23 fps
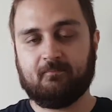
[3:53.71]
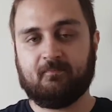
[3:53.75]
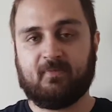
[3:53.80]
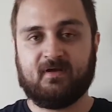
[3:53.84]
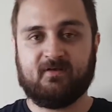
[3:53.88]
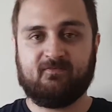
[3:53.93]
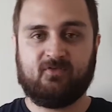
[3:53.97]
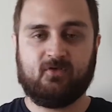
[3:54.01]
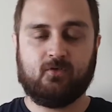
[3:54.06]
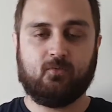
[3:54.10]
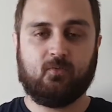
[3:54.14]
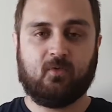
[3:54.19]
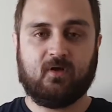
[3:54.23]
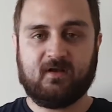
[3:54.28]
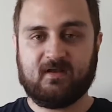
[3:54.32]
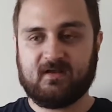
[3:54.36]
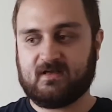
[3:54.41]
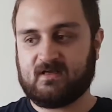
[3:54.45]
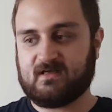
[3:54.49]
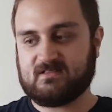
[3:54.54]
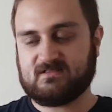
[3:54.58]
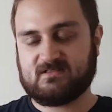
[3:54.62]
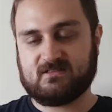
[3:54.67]
But if you want a
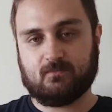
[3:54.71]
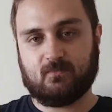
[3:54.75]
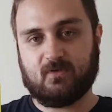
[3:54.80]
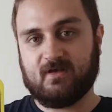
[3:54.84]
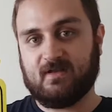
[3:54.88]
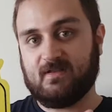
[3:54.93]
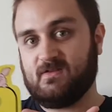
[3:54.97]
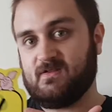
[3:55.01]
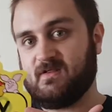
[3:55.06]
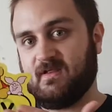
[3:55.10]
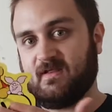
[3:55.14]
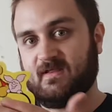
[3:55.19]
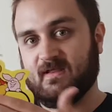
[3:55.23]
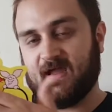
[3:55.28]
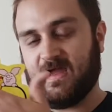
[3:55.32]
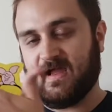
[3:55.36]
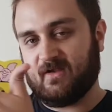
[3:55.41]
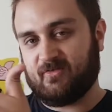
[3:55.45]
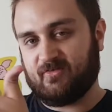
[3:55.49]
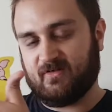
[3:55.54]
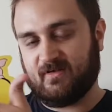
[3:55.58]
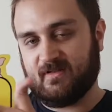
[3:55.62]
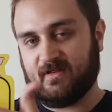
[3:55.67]
custom one and you can get
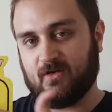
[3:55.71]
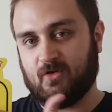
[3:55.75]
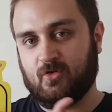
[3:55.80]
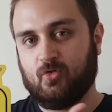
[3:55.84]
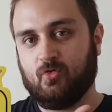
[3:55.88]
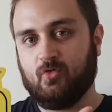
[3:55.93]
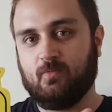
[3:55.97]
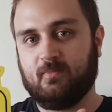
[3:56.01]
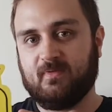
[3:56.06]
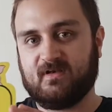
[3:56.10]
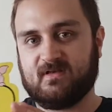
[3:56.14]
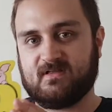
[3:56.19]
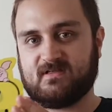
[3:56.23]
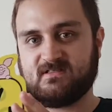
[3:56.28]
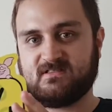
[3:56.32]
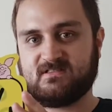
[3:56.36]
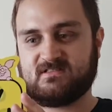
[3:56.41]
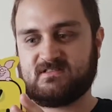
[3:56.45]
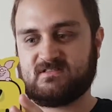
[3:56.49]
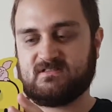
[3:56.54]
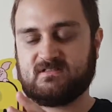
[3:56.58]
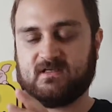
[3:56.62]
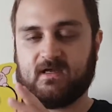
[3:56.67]
actually a
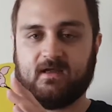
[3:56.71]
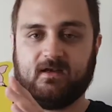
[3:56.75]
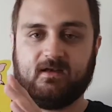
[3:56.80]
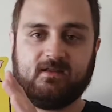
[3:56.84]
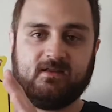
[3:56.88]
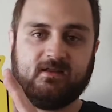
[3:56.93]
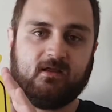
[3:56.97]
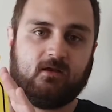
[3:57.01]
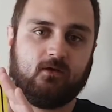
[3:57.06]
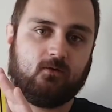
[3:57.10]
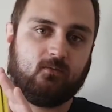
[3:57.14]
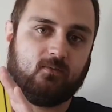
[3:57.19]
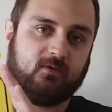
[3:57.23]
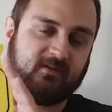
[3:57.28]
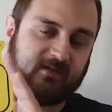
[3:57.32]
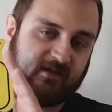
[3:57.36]
luminous kind of yellow one,